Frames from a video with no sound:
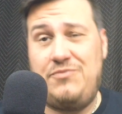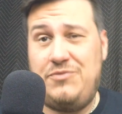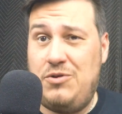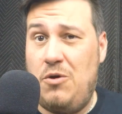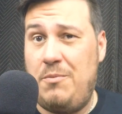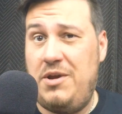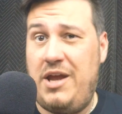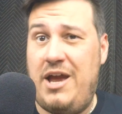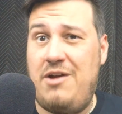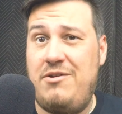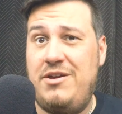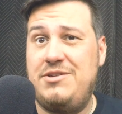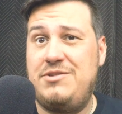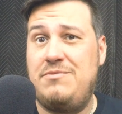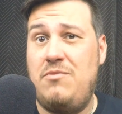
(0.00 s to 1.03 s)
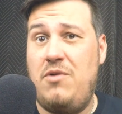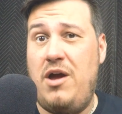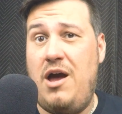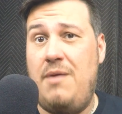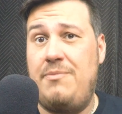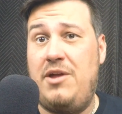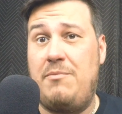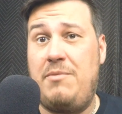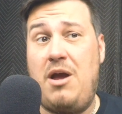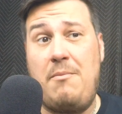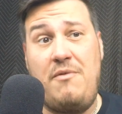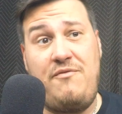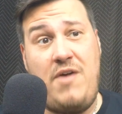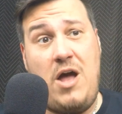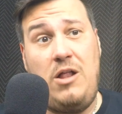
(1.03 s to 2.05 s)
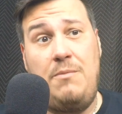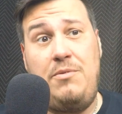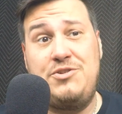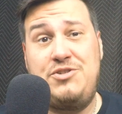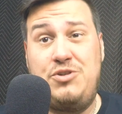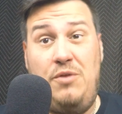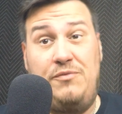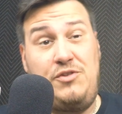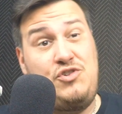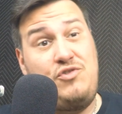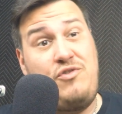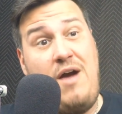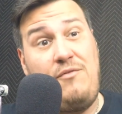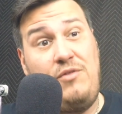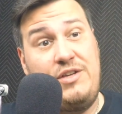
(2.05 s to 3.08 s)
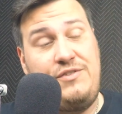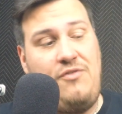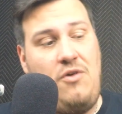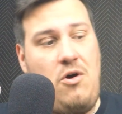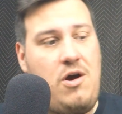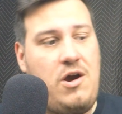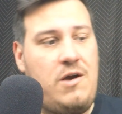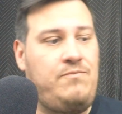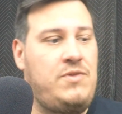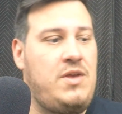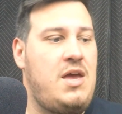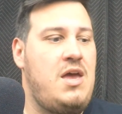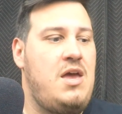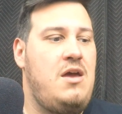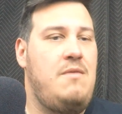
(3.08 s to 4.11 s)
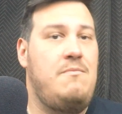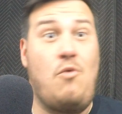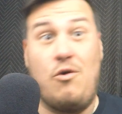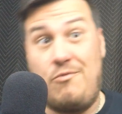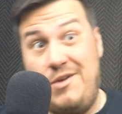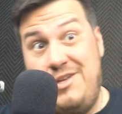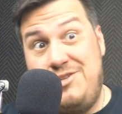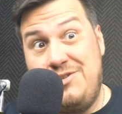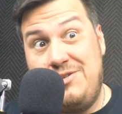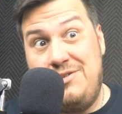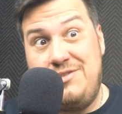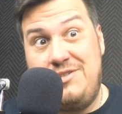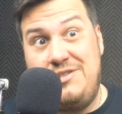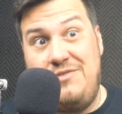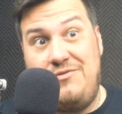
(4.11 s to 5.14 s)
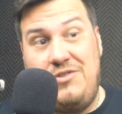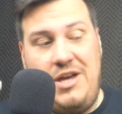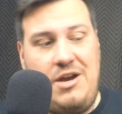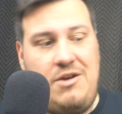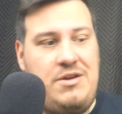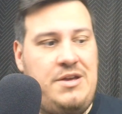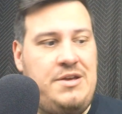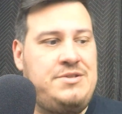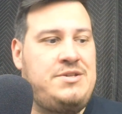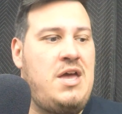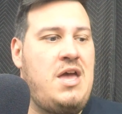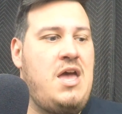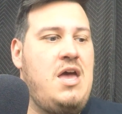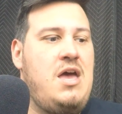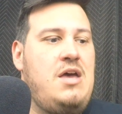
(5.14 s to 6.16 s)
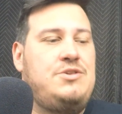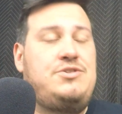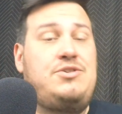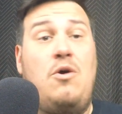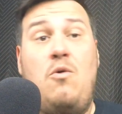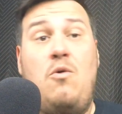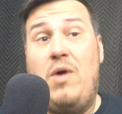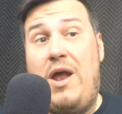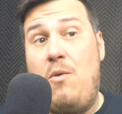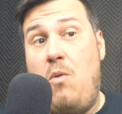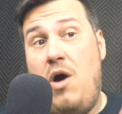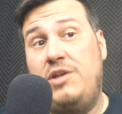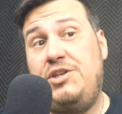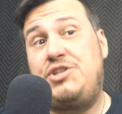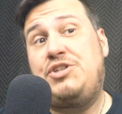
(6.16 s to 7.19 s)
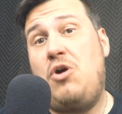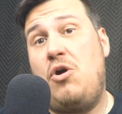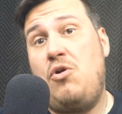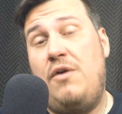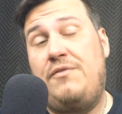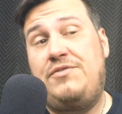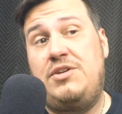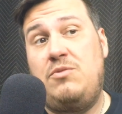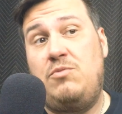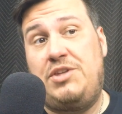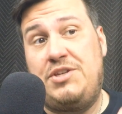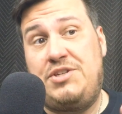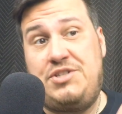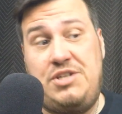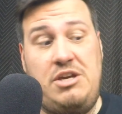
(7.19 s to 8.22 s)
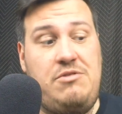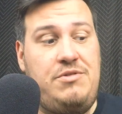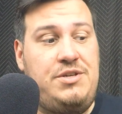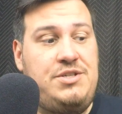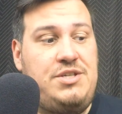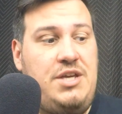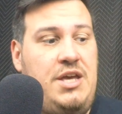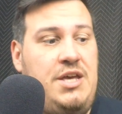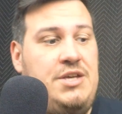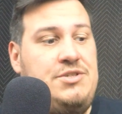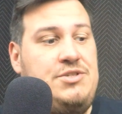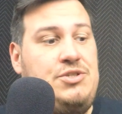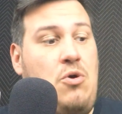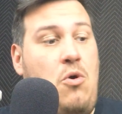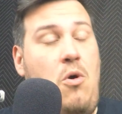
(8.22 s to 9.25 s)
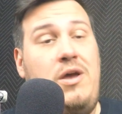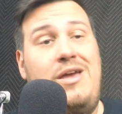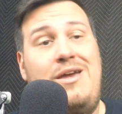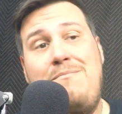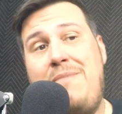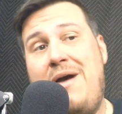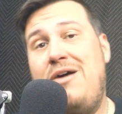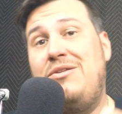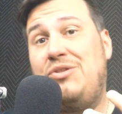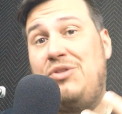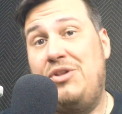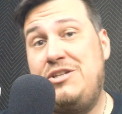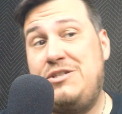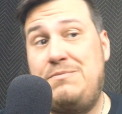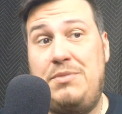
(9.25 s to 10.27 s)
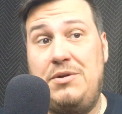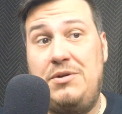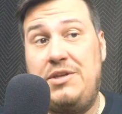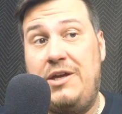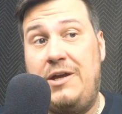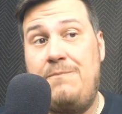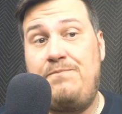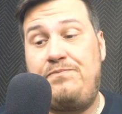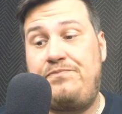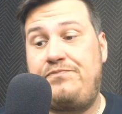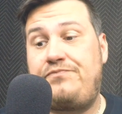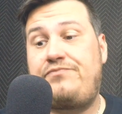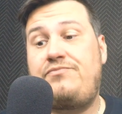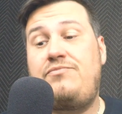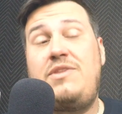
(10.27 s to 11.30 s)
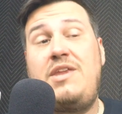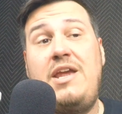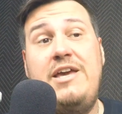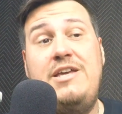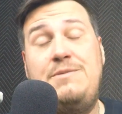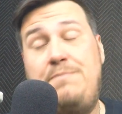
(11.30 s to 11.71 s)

areas that become available, so you don't have to travel as far, more regionals in different areas. So I wanted to start off with this series is talking about list building is